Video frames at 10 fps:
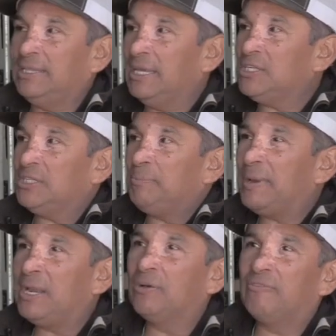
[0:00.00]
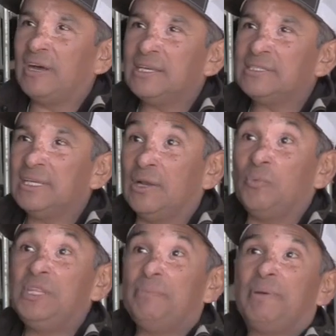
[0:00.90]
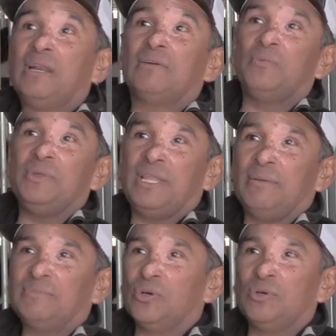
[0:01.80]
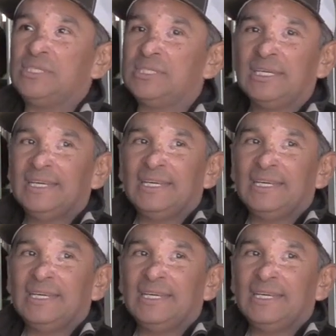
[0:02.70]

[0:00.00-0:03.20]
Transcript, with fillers: They depend on us and we depend on with them. So it's,